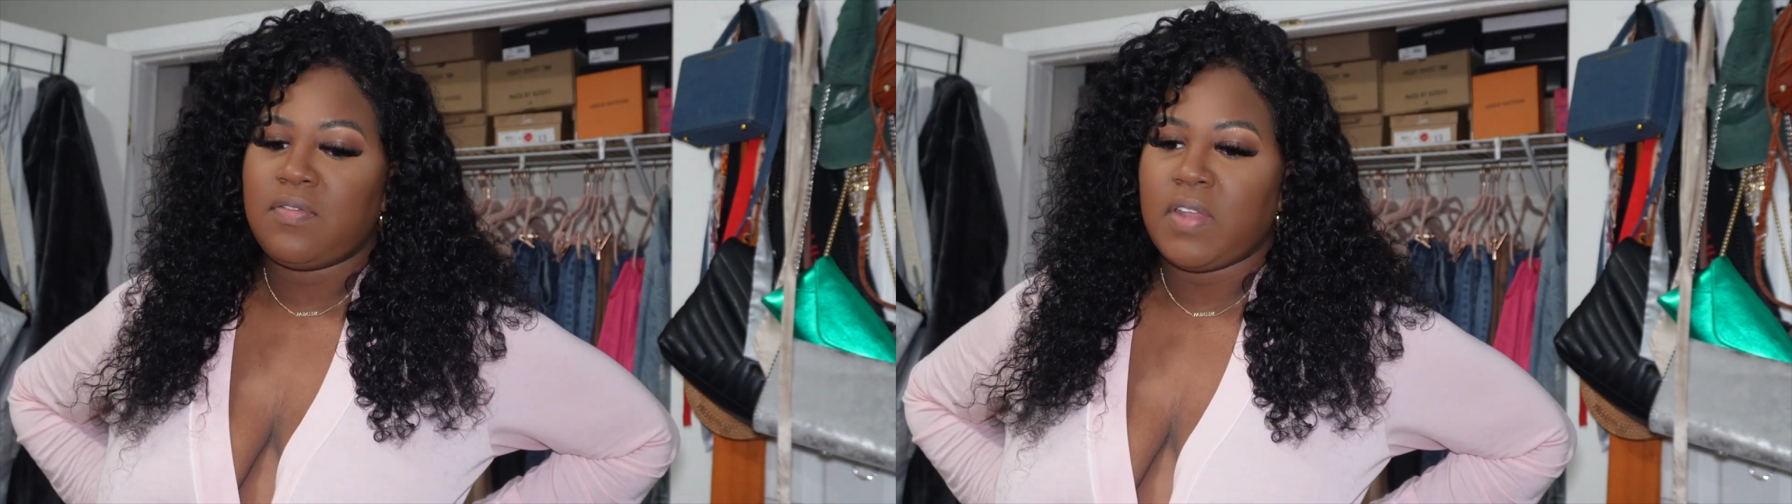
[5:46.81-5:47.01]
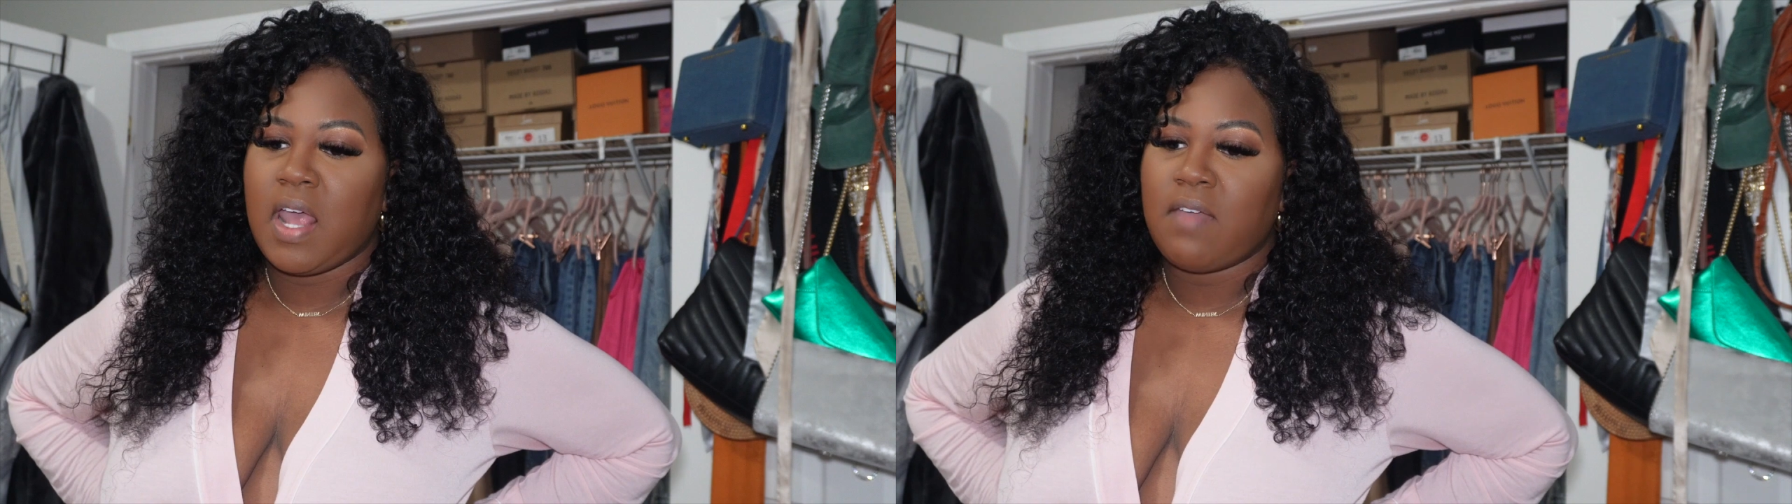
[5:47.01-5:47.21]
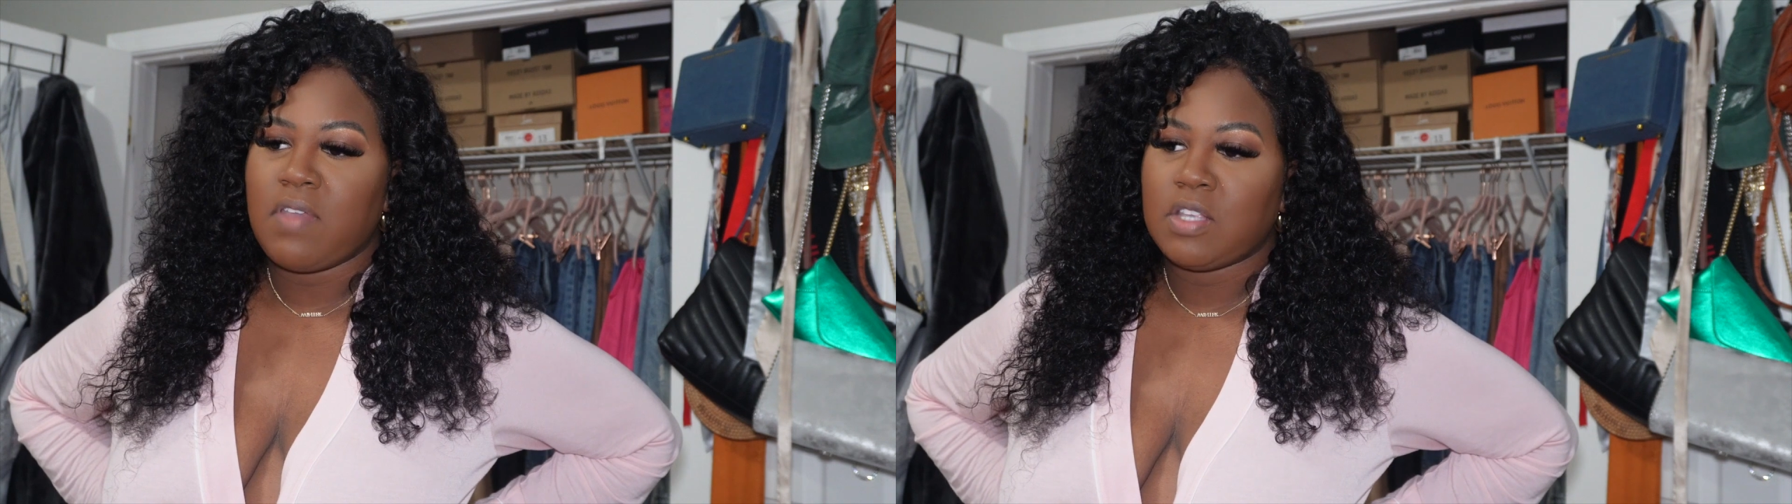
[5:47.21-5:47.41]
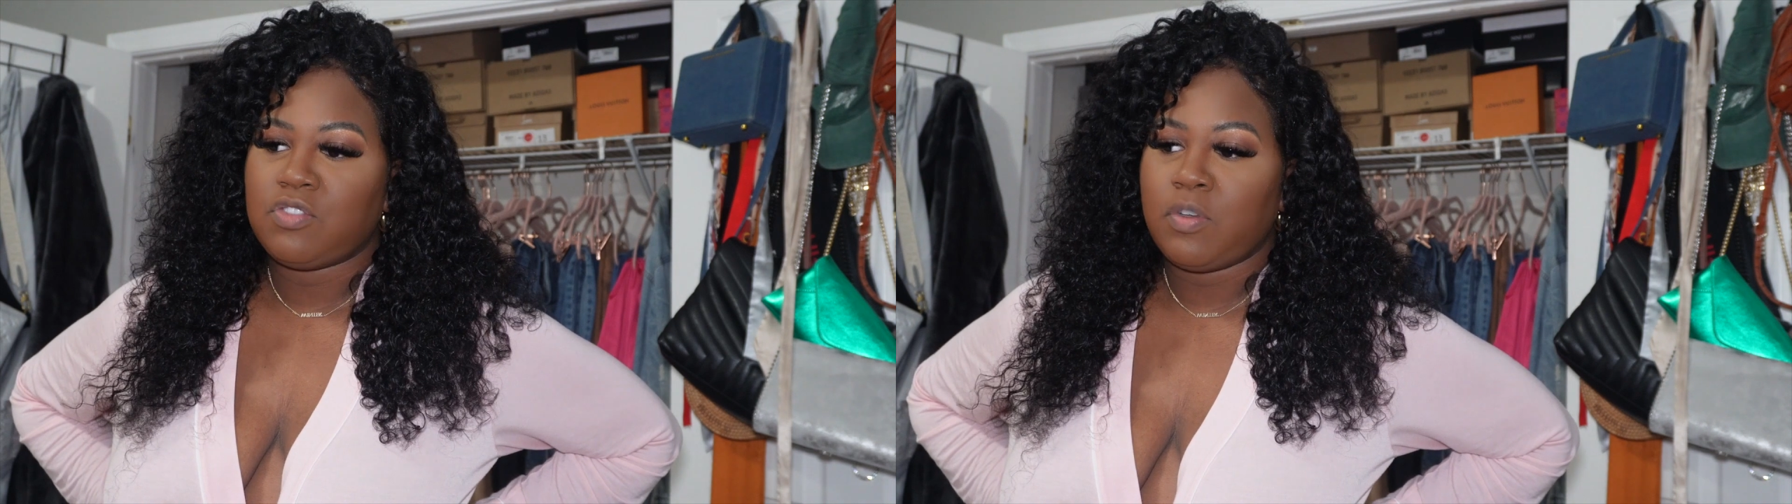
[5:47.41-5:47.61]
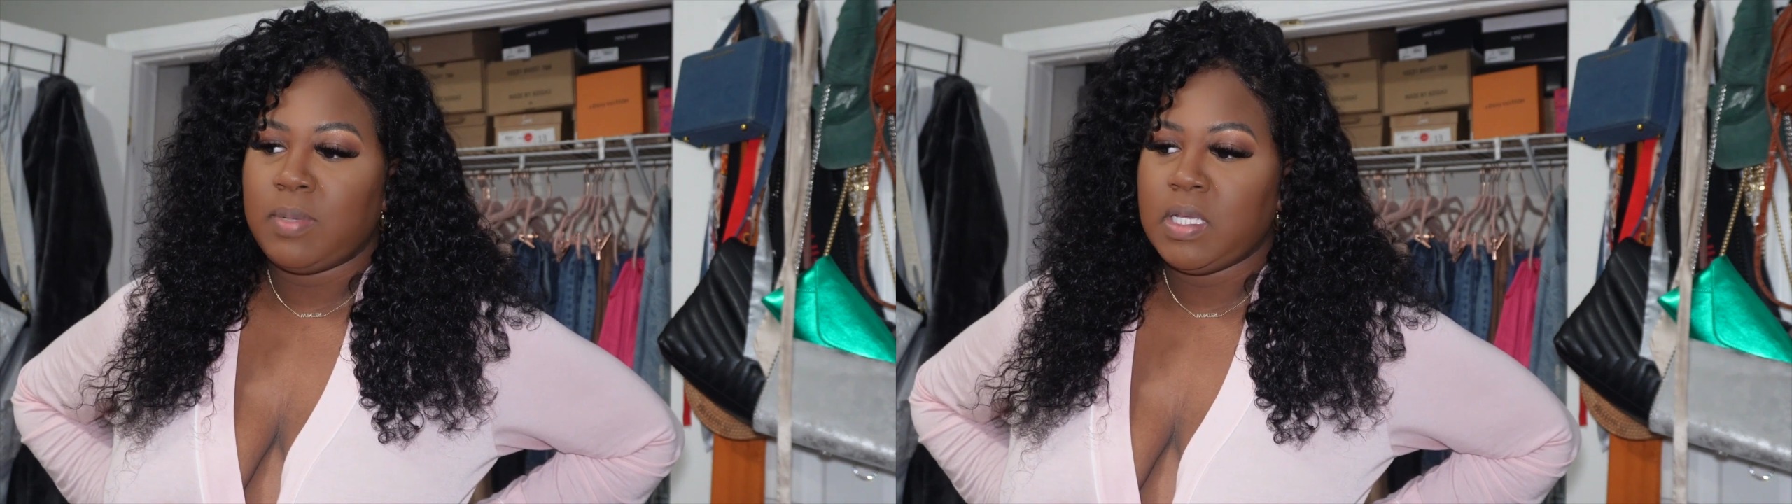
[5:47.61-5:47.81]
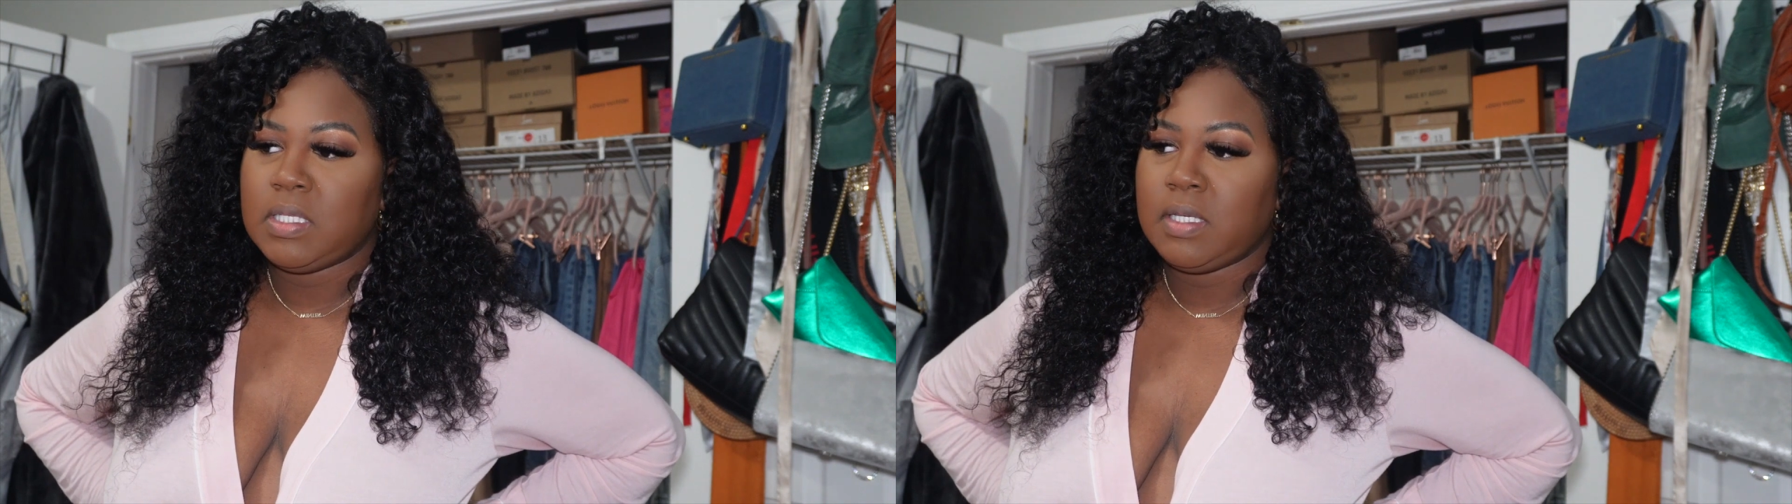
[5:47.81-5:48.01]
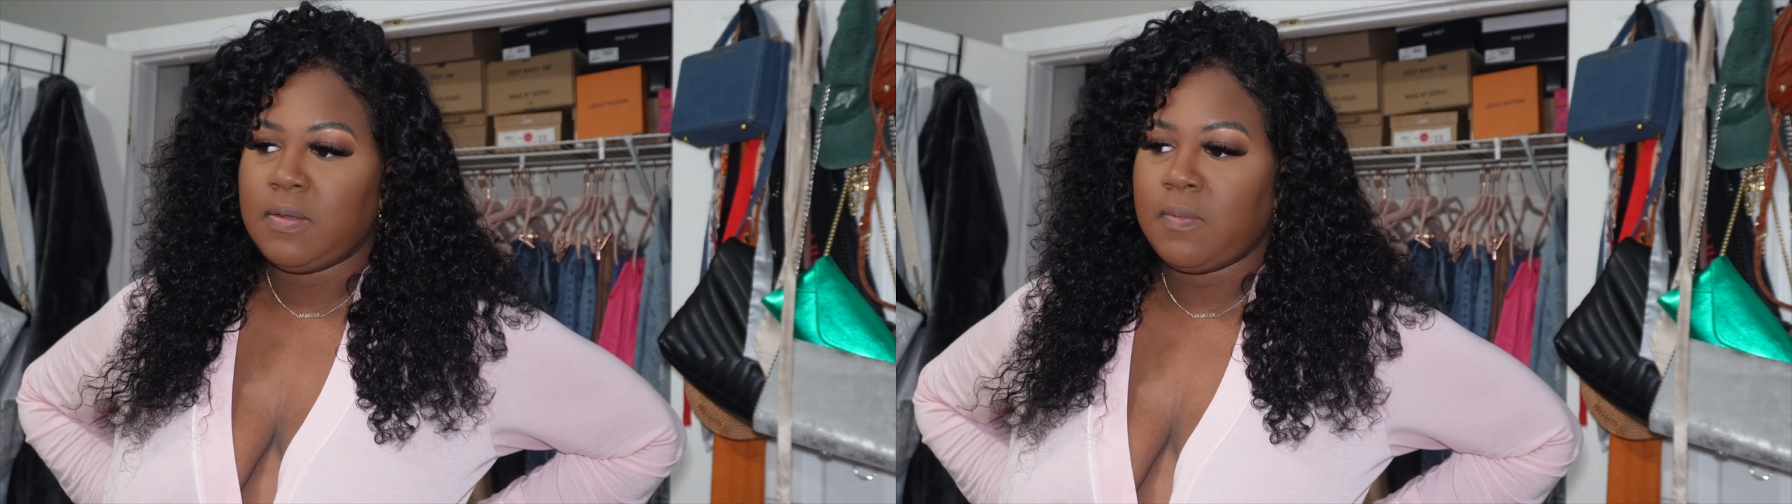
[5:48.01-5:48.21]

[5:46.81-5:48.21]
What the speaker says: and I have yet to replace it.